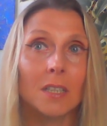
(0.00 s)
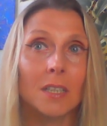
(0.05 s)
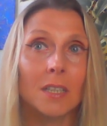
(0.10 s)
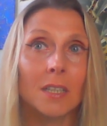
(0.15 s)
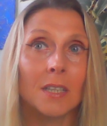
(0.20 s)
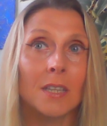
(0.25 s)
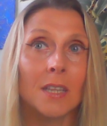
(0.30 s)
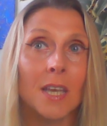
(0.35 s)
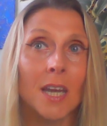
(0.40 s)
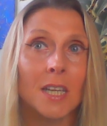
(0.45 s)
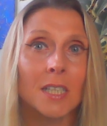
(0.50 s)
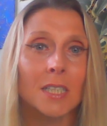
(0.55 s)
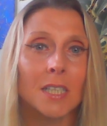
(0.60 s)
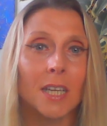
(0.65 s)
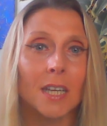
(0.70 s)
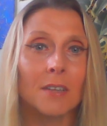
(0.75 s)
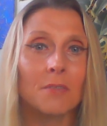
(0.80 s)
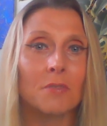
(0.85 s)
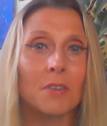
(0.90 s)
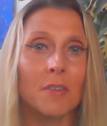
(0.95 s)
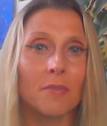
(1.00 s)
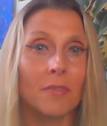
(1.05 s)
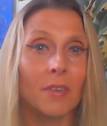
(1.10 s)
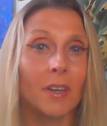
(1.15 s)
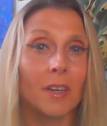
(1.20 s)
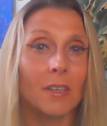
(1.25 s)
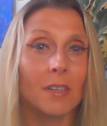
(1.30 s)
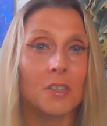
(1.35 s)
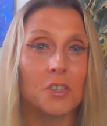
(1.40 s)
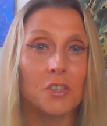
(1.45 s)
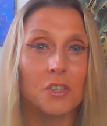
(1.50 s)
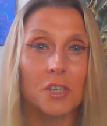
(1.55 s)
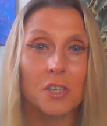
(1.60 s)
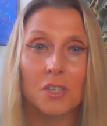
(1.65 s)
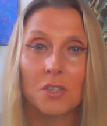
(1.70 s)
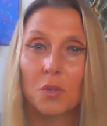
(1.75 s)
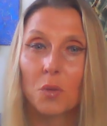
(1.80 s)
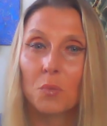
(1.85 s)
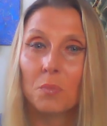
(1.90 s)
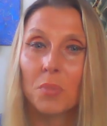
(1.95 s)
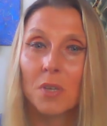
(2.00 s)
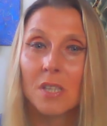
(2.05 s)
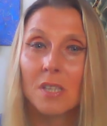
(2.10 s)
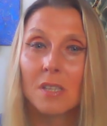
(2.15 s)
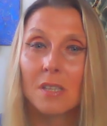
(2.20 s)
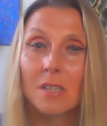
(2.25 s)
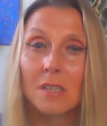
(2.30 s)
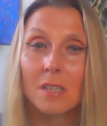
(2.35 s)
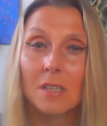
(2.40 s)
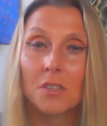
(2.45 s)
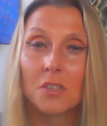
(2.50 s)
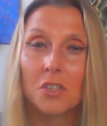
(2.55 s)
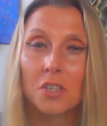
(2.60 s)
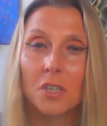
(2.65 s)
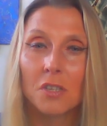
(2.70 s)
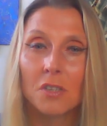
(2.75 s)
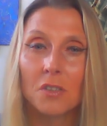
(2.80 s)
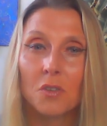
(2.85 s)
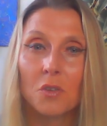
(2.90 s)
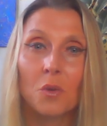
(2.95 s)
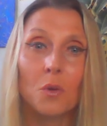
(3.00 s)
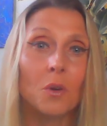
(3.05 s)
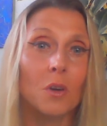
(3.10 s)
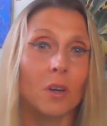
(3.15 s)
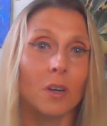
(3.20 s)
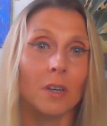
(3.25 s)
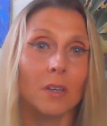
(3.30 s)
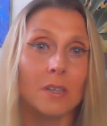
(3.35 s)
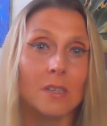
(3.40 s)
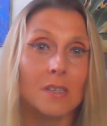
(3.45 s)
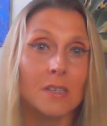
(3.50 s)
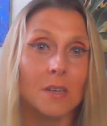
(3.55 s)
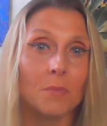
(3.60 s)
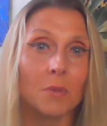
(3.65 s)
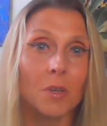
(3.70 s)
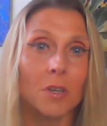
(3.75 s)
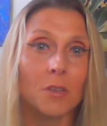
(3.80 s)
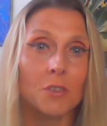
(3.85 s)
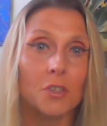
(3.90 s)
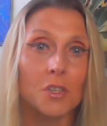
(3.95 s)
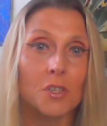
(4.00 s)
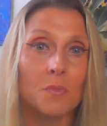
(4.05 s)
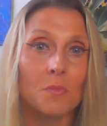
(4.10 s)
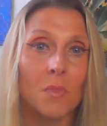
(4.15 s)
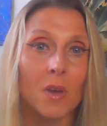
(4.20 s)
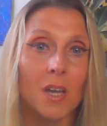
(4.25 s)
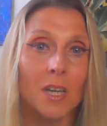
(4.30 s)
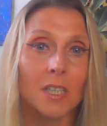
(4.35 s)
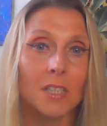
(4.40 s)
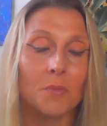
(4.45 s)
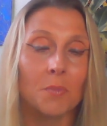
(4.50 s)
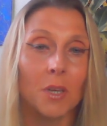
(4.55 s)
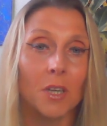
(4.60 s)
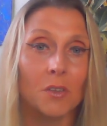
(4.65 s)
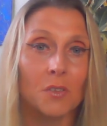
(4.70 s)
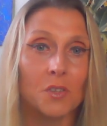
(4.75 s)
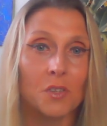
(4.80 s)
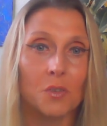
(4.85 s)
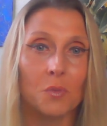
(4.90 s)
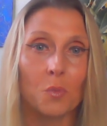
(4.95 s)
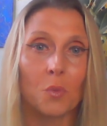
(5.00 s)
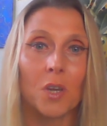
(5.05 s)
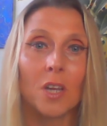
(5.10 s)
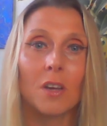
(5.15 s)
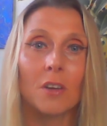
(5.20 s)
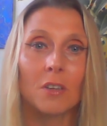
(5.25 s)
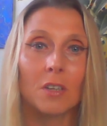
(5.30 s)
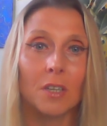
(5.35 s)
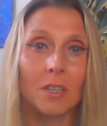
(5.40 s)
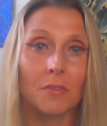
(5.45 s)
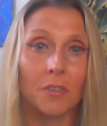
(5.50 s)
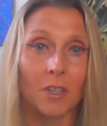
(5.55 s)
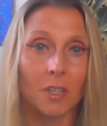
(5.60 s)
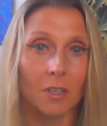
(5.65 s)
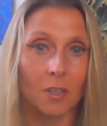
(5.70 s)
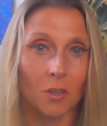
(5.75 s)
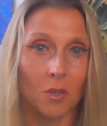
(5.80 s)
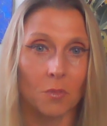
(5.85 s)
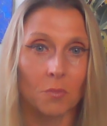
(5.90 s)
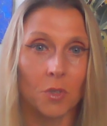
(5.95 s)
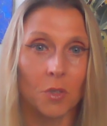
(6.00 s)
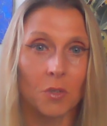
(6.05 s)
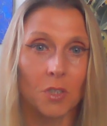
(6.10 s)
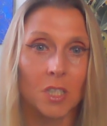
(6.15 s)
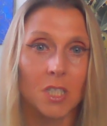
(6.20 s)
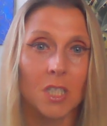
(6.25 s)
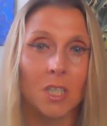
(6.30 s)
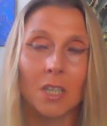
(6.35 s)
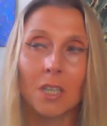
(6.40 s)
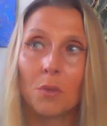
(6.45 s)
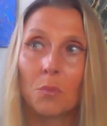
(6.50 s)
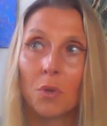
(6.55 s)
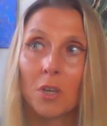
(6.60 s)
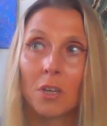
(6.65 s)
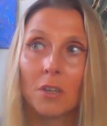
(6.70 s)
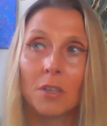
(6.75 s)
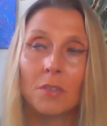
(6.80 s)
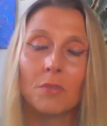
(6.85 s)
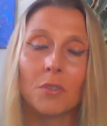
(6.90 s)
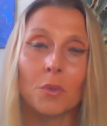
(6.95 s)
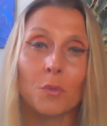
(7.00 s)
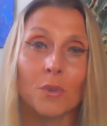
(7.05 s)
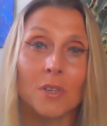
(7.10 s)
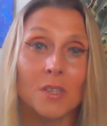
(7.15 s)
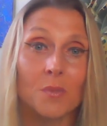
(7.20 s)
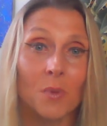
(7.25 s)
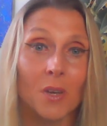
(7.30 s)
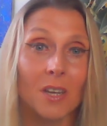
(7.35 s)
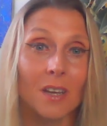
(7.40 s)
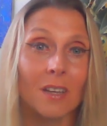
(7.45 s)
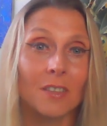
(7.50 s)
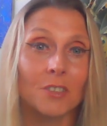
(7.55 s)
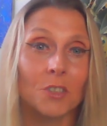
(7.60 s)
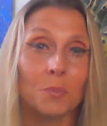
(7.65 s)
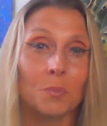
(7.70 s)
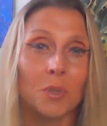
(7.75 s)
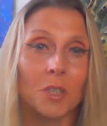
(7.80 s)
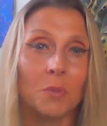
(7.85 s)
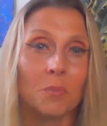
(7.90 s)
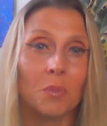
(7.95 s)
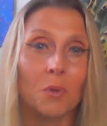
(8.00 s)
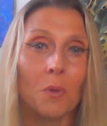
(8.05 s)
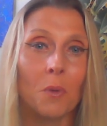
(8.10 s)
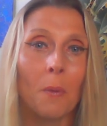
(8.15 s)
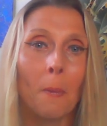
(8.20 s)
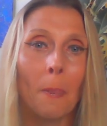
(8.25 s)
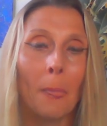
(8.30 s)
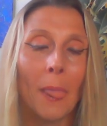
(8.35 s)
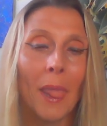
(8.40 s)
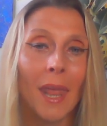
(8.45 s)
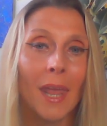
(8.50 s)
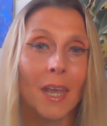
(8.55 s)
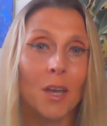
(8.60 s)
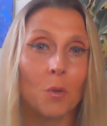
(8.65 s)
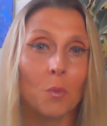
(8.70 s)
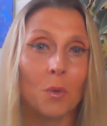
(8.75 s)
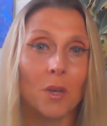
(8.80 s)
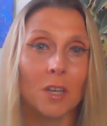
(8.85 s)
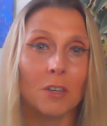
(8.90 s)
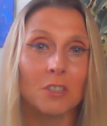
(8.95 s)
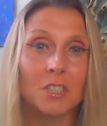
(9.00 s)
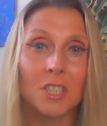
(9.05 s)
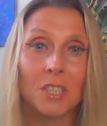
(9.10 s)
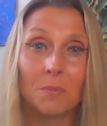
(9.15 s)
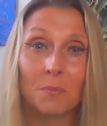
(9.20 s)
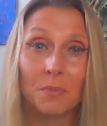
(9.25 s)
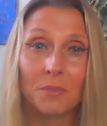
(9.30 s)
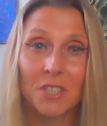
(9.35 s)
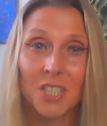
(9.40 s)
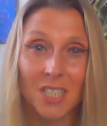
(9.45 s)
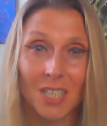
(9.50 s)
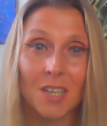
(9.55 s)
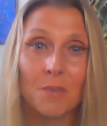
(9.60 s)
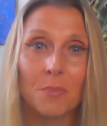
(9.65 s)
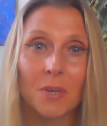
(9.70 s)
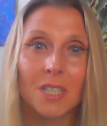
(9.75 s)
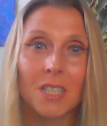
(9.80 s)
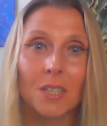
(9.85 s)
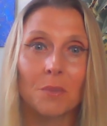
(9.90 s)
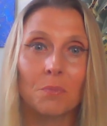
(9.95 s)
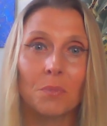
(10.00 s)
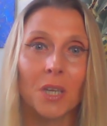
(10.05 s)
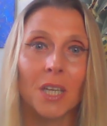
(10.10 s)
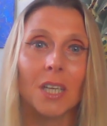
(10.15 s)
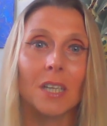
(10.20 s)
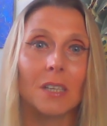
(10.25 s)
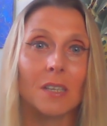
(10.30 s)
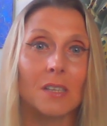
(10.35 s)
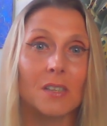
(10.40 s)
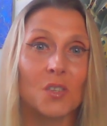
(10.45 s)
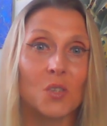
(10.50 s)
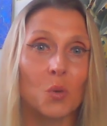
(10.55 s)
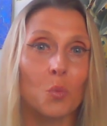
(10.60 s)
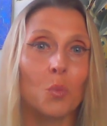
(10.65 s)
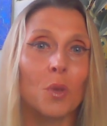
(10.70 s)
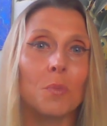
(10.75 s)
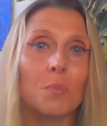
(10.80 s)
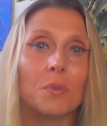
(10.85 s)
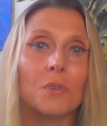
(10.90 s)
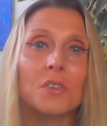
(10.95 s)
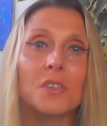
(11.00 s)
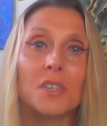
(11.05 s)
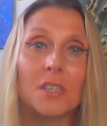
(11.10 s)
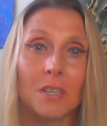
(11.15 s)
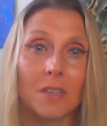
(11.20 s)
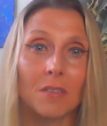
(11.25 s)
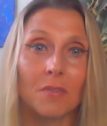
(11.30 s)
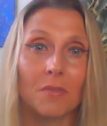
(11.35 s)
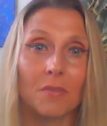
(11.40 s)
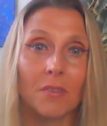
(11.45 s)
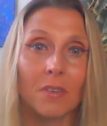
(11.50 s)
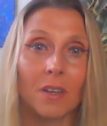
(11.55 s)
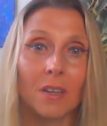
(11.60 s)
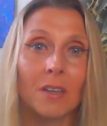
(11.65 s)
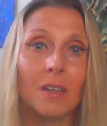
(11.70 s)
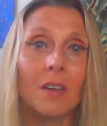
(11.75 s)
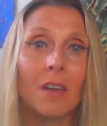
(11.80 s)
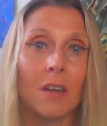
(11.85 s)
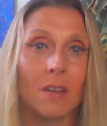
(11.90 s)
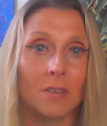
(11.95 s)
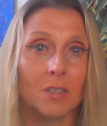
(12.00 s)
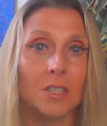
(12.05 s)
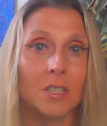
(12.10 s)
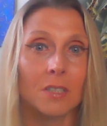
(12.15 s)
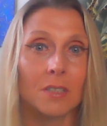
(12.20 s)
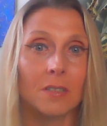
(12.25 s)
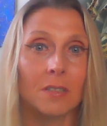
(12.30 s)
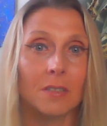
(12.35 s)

not everything is just your business, it's just your subconscious mind, because we are living in a community, we are influenced by other people, we are telepathic beings, so we perceive a lot